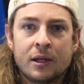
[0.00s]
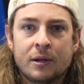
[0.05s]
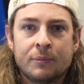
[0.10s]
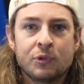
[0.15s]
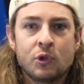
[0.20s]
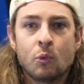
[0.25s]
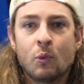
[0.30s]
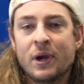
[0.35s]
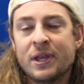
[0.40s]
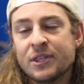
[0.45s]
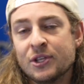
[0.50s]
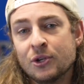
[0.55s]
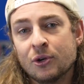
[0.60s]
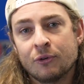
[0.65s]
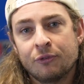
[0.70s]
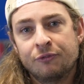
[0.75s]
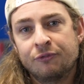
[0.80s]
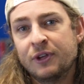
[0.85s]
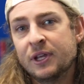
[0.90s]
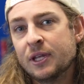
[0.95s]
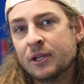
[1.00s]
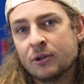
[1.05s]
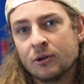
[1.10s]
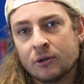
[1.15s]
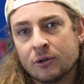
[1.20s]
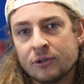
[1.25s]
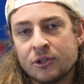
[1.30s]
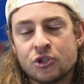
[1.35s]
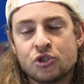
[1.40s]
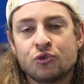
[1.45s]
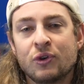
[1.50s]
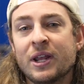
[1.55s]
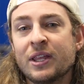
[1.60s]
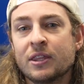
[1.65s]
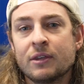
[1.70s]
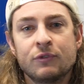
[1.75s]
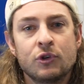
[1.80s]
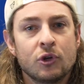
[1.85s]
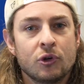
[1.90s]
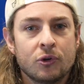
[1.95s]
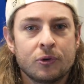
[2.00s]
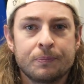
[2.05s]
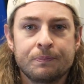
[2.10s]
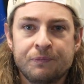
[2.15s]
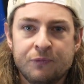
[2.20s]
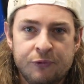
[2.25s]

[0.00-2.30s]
the way that your feet or the strength of your